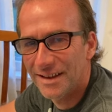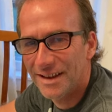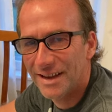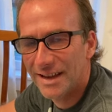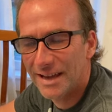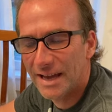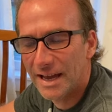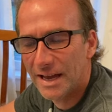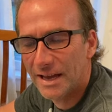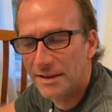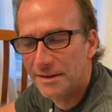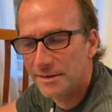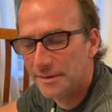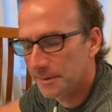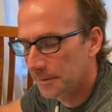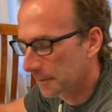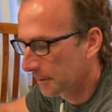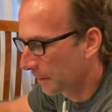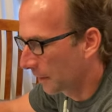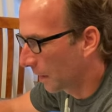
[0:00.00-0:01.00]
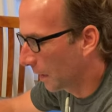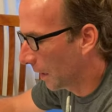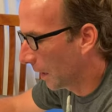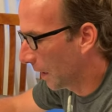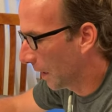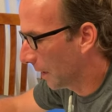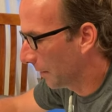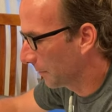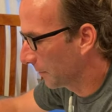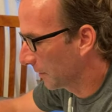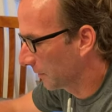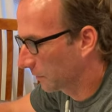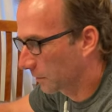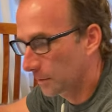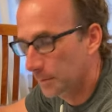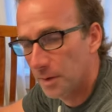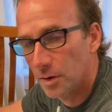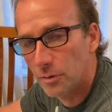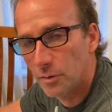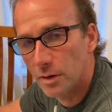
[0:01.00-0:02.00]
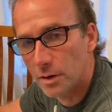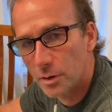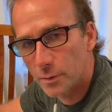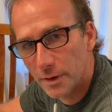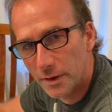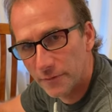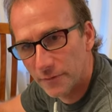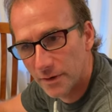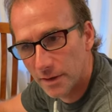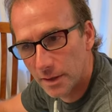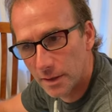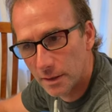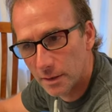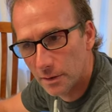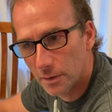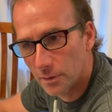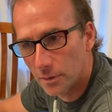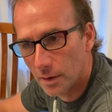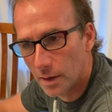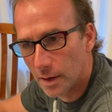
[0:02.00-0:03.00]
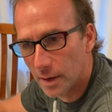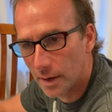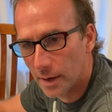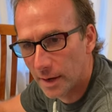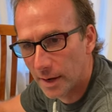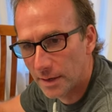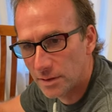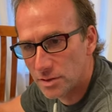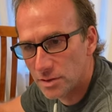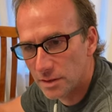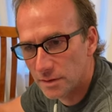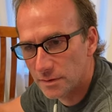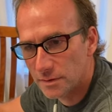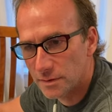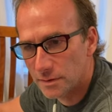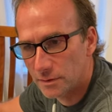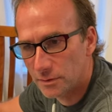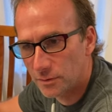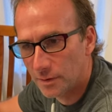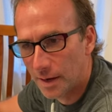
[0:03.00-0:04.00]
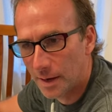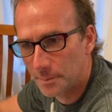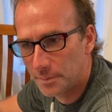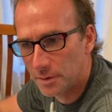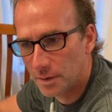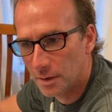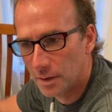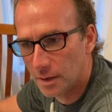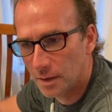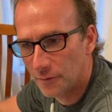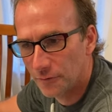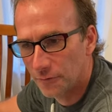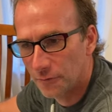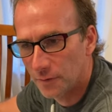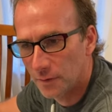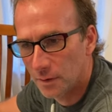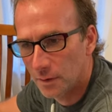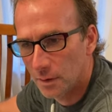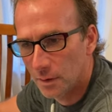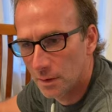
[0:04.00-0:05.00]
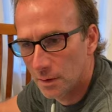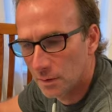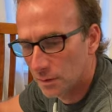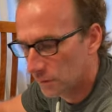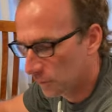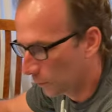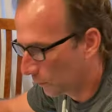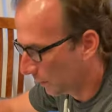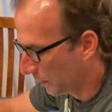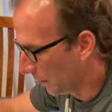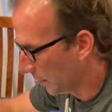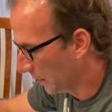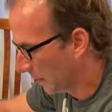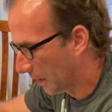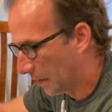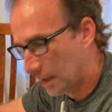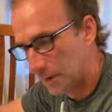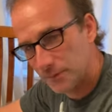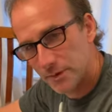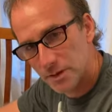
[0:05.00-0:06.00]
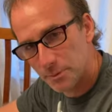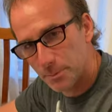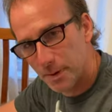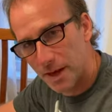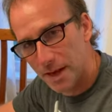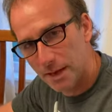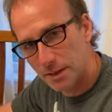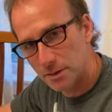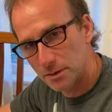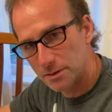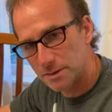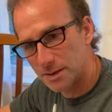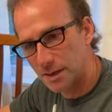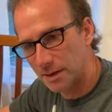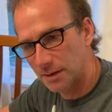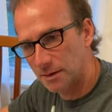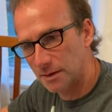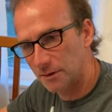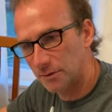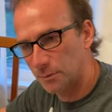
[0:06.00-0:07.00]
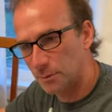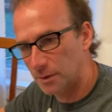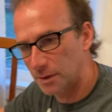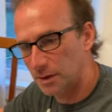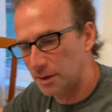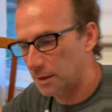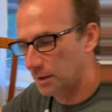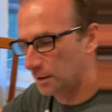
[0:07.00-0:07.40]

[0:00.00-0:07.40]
Hey guys, uh, this is going to be a real quick video. Uh, I just dropped off 20 canvas panels like this one